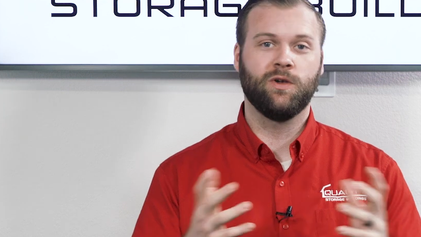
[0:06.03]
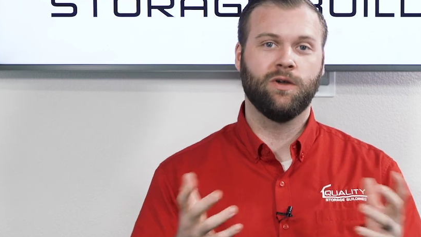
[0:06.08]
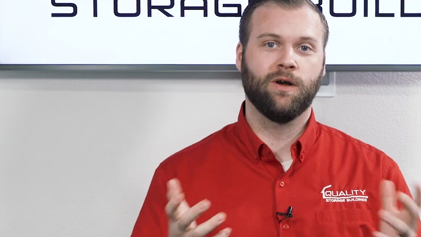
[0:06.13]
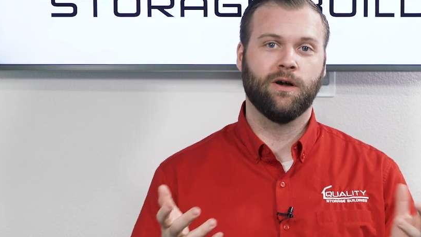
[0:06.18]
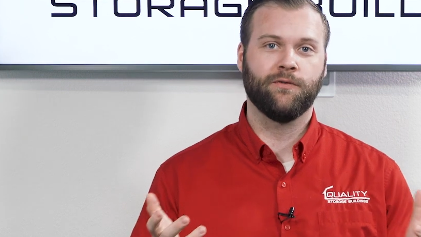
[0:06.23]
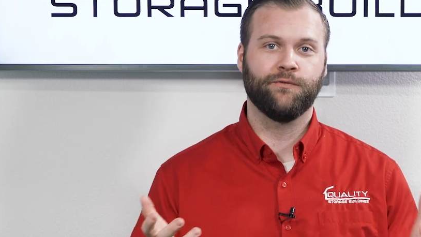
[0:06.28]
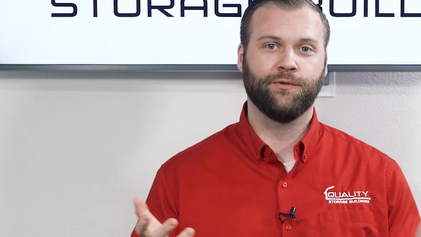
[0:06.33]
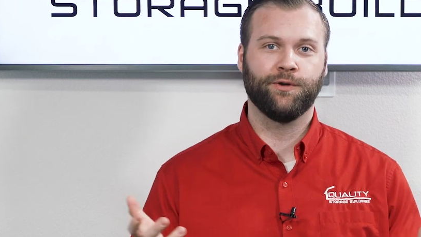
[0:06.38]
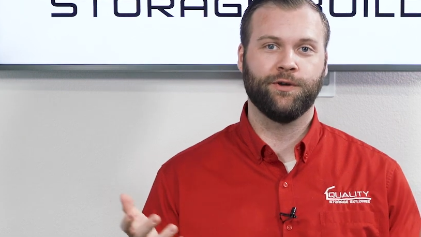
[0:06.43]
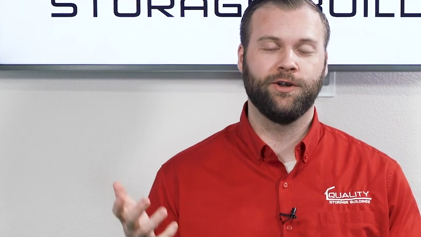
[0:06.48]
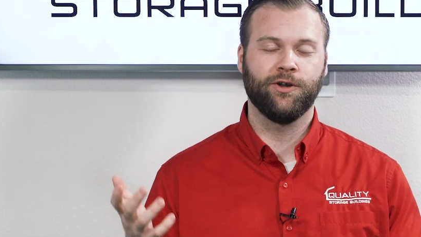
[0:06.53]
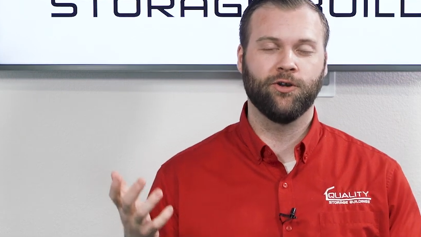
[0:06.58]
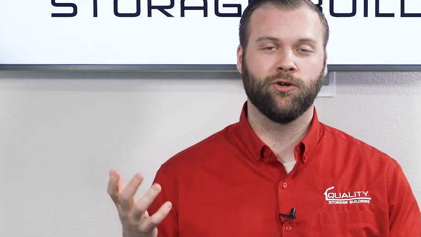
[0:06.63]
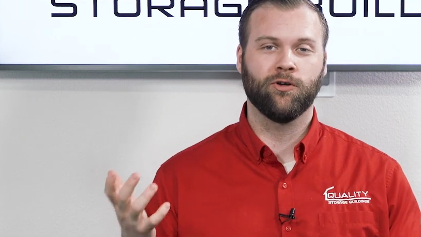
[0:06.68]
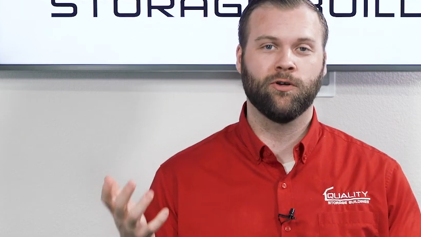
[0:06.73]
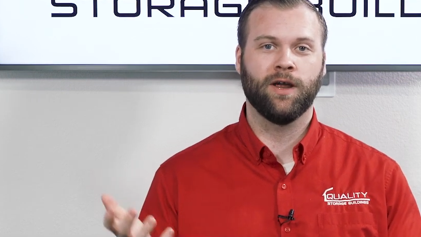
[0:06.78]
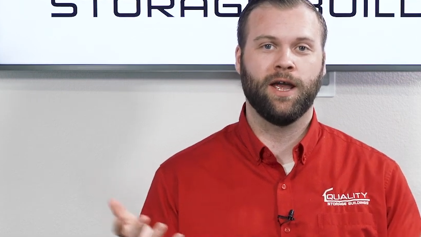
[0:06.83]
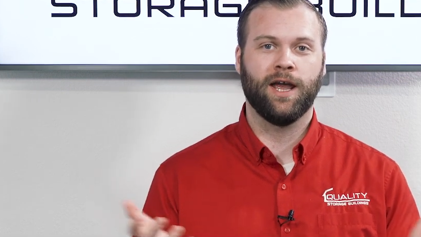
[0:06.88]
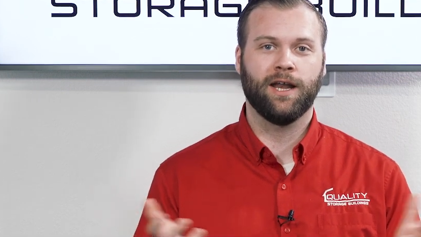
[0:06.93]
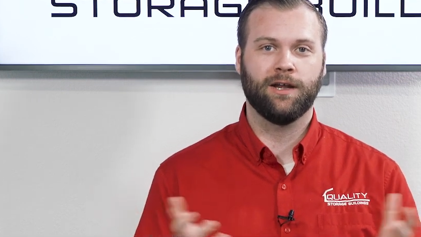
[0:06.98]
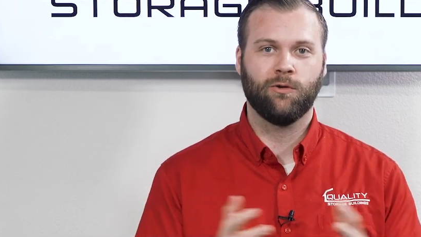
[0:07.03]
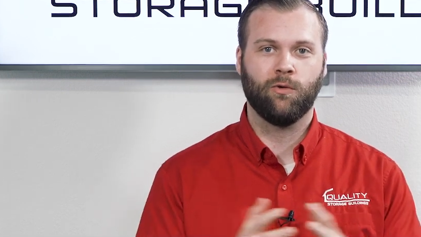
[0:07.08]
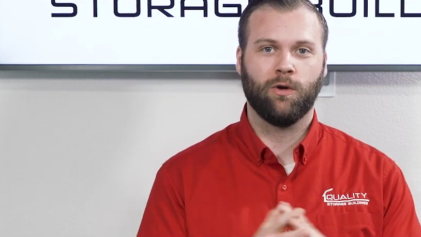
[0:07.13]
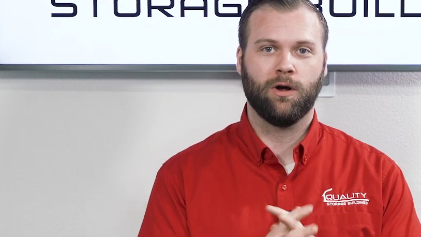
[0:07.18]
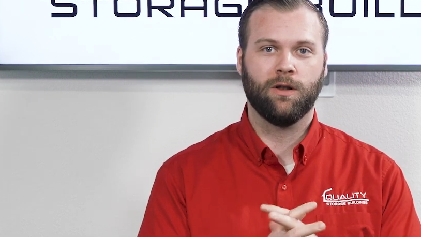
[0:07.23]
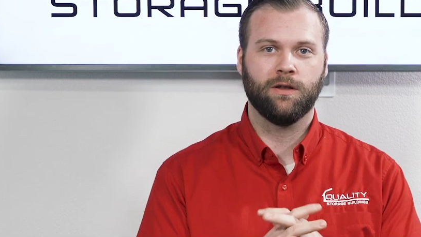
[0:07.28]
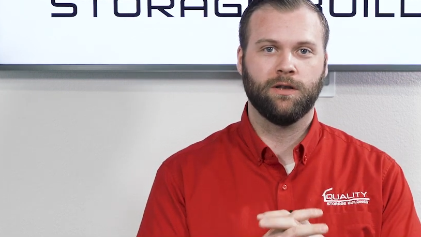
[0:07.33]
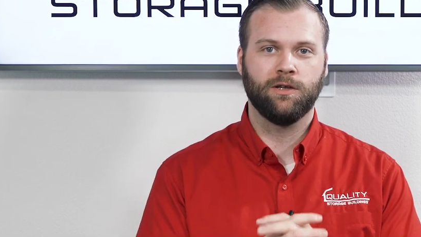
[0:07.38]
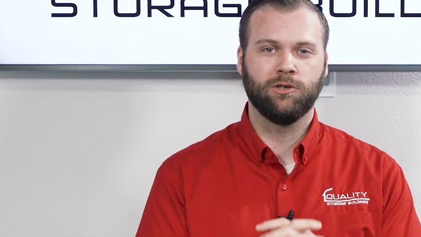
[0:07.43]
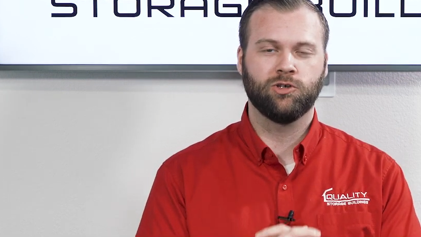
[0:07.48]
we offer here at
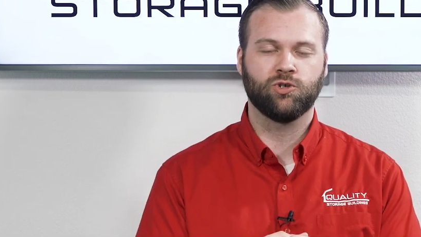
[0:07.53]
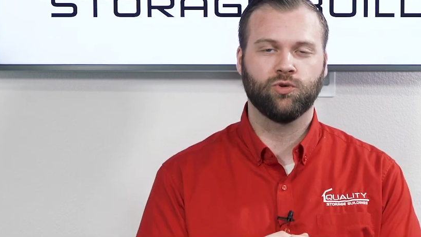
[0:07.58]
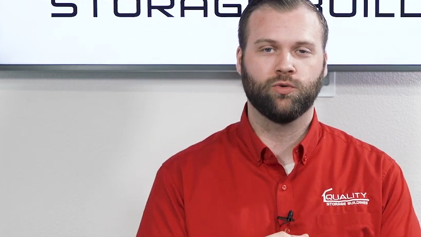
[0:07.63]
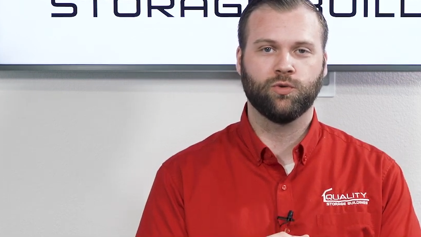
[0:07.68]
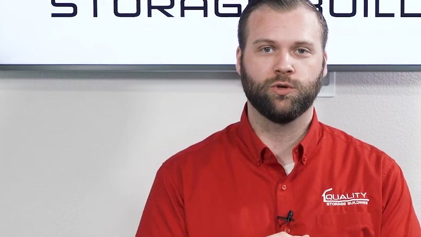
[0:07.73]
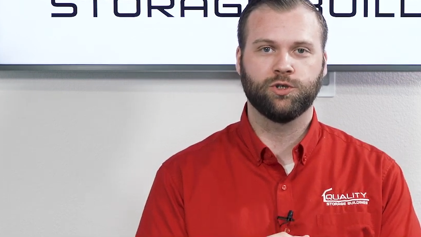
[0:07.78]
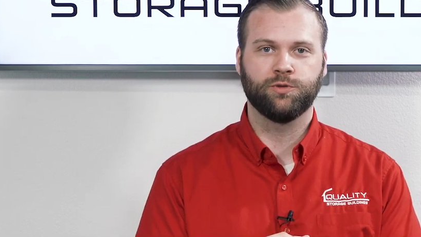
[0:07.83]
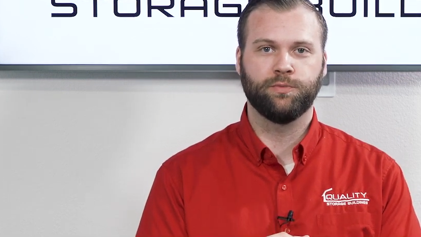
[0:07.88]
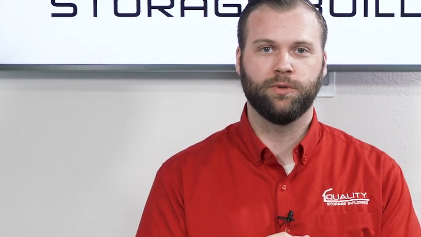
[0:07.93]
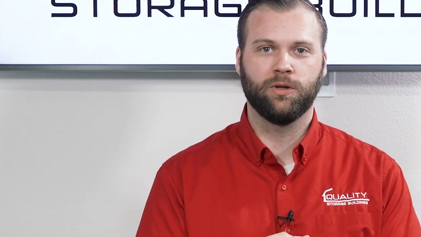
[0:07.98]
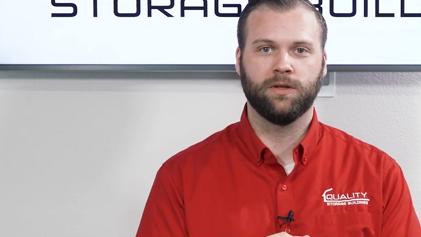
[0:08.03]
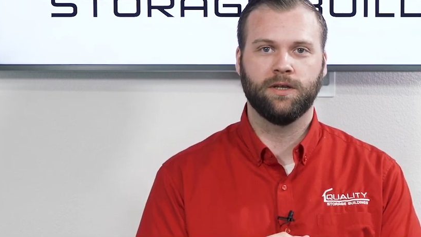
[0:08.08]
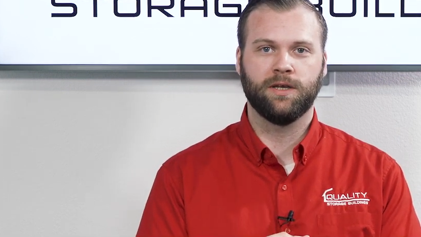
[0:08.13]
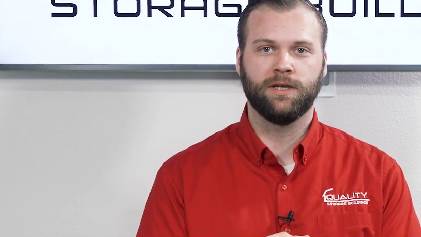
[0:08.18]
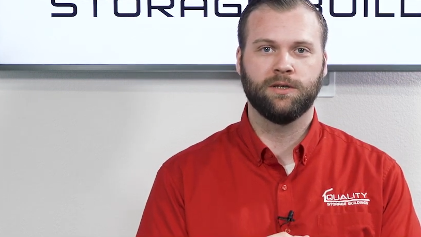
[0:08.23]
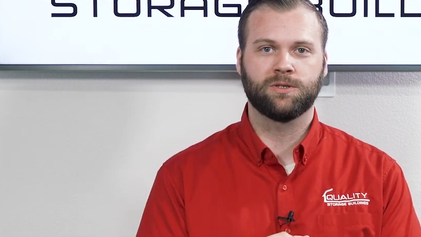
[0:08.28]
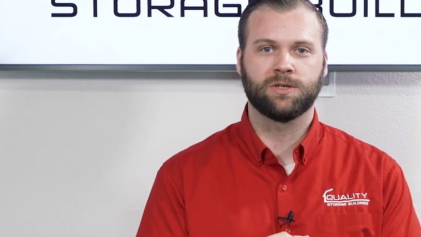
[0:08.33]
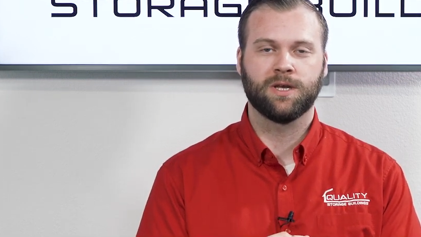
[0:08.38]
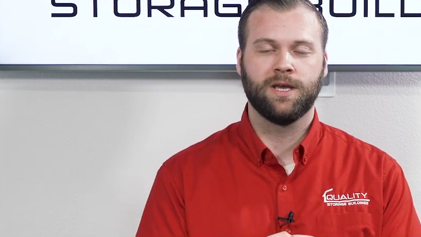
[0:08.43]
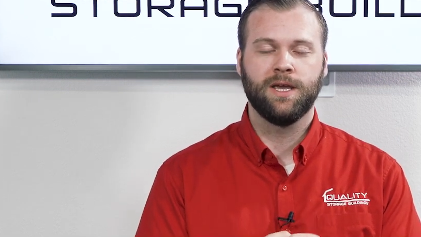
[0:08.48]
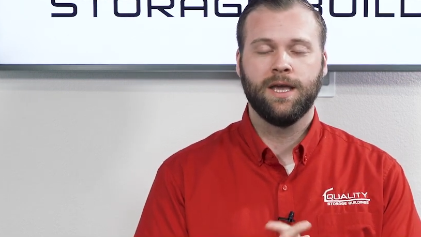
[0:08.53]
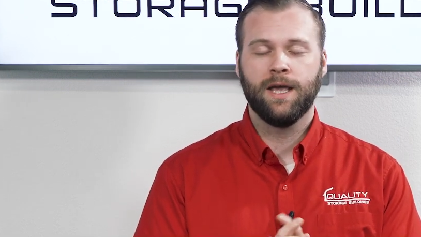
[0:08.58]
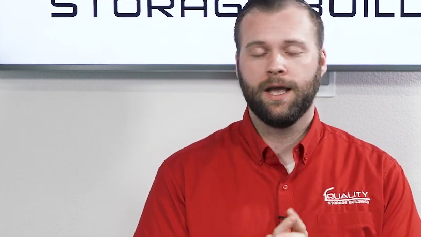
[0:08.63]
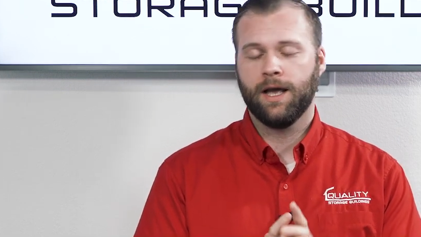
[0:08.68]
Quality Storage Buildings.